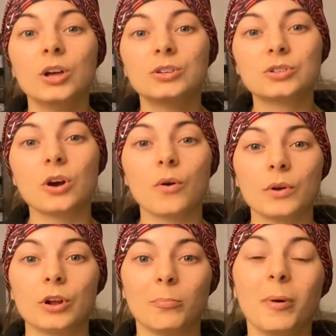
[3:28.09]
So
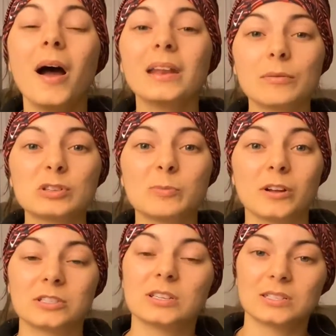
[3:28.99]
your body
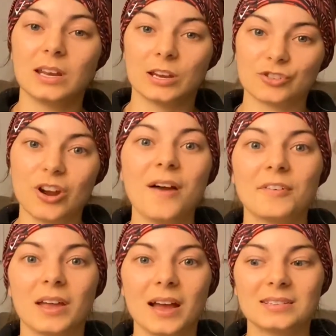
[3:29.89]
responds to sitting in
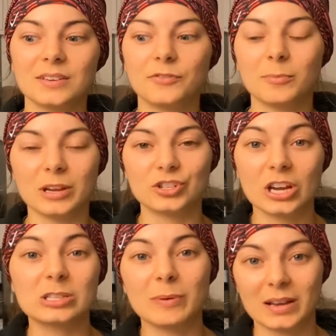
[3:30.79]
traffic as if you're being
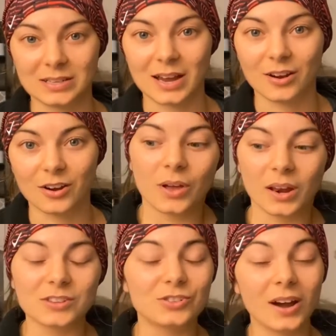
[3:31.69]
chased by a tiger.
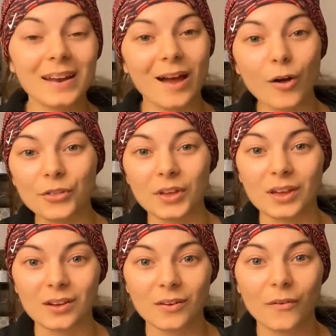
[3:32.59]
It is not
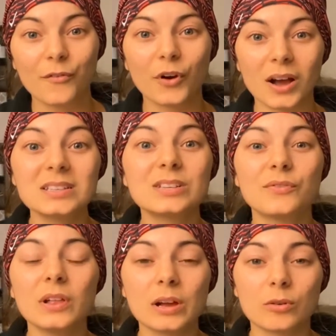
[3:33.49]
healthy for us to
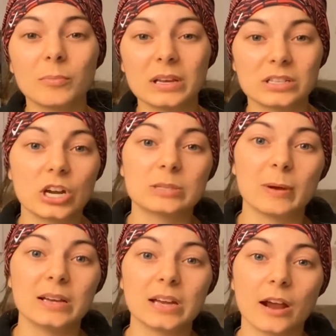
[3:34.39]
feel like we're being chased
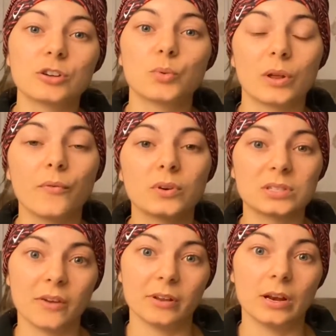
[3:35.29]
by a tiger
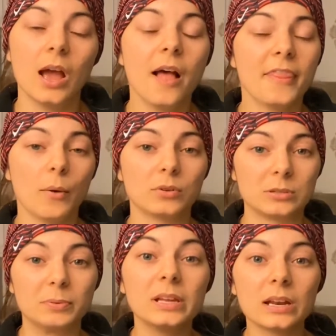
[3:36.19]
24/7. That will
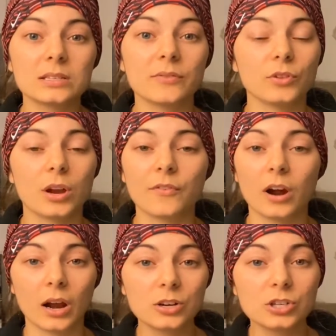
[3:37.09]
deplete us of a lot of
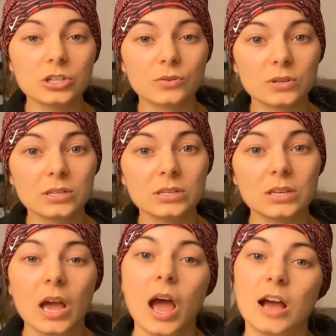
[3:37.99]
our energy sources,
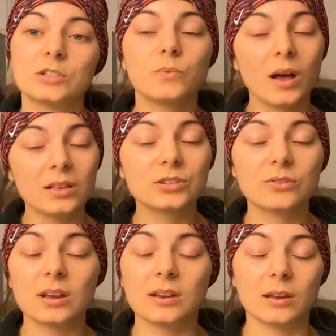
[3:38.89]
as well as
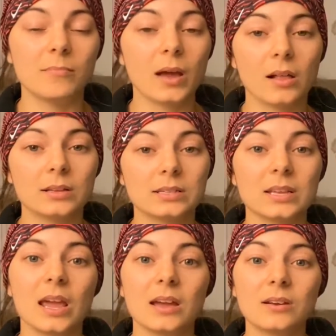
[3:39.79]
create an imbalance
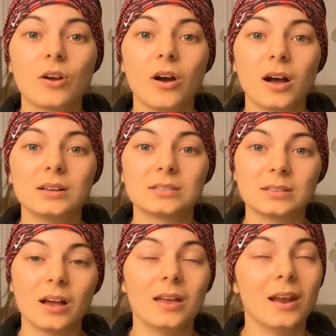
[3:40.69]
and cause
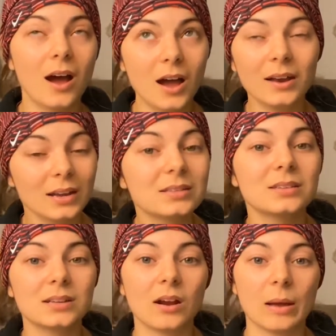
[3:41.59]
an
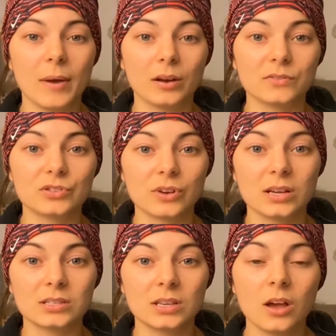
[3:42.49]
unnecessary amount of
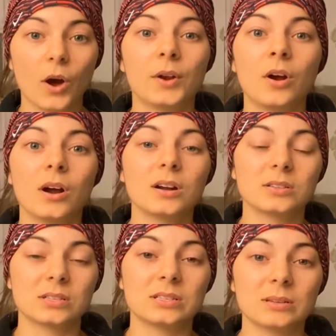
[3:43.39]
stress on our
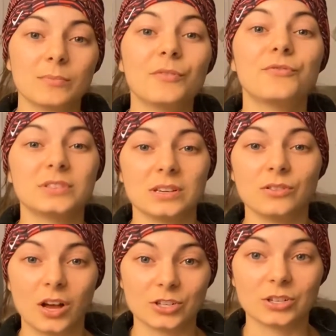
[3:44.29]
system
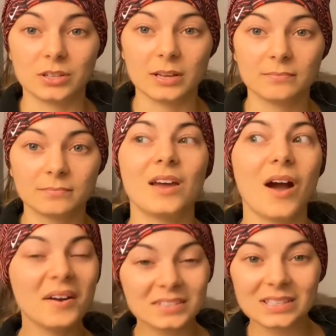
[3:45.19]
physiologically. Now,
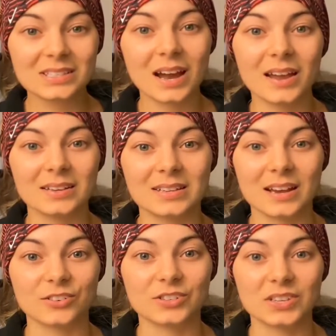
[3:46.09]
how does this tie into
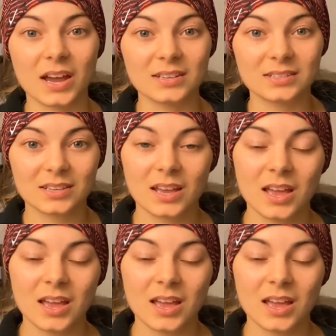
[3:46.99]
exercise?